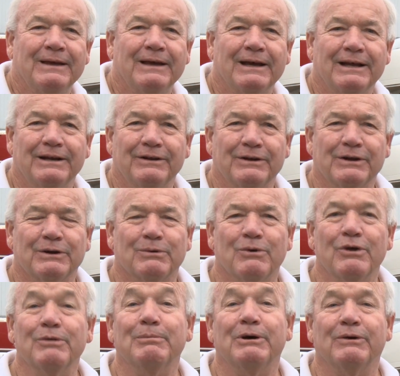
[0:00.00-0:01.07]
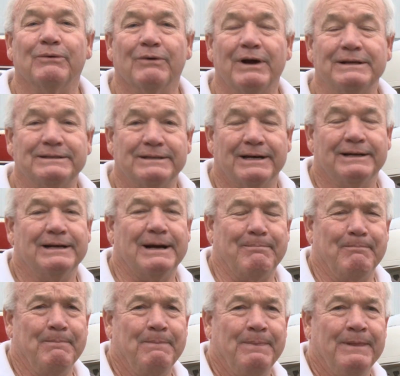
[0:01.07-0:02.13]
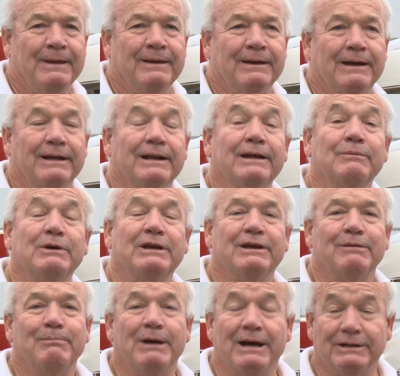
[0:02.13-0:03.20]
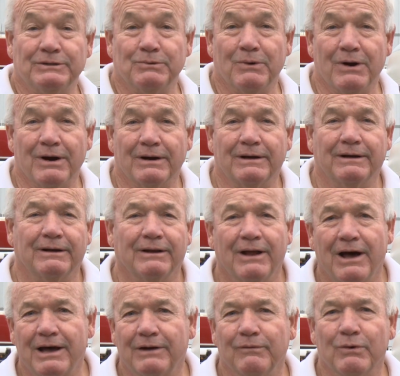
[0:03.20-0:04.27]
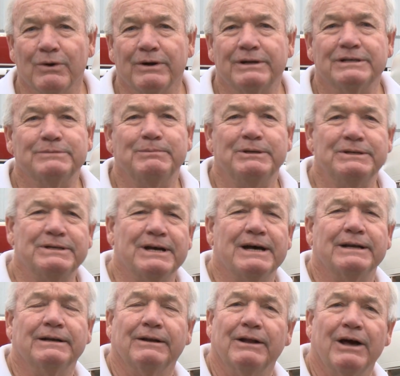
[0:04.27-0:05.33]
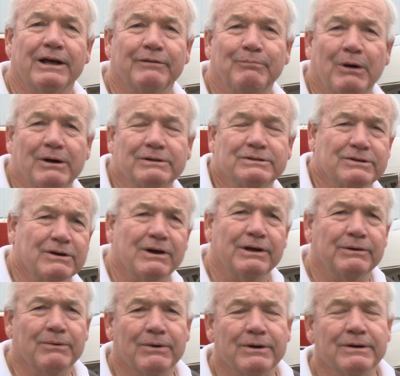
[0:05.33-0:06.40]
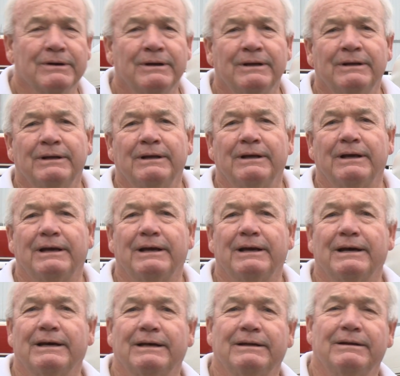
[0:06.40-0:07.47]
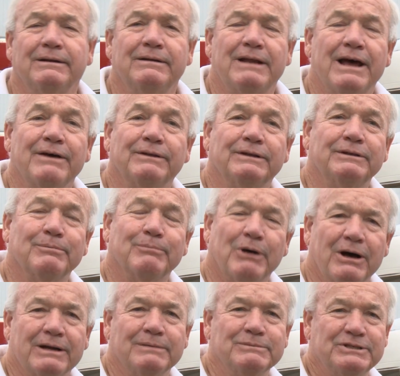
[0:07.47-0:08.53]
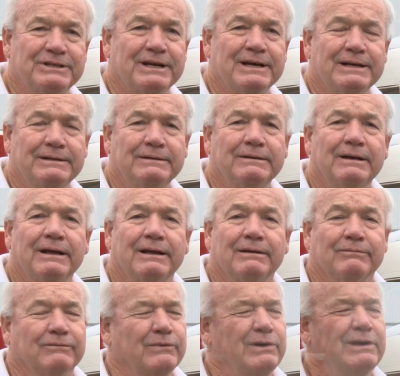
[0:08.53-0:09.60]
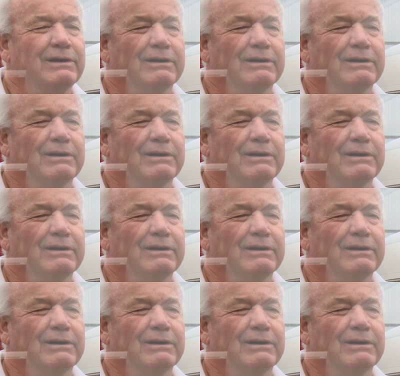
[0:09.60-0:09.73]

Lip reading: And then they're going to roll the boat right side up. And then we can get back to work. A lot of work has been done. A lot of parts are on order. And now that the bottom's done, we